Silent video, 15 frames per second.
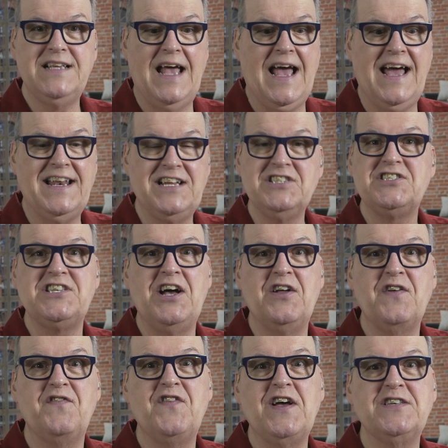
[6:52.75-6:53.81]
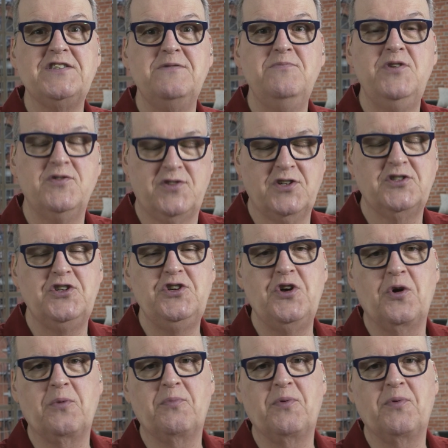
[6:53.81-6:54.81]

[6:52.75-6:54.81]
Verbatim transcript: adding sound effects and music to your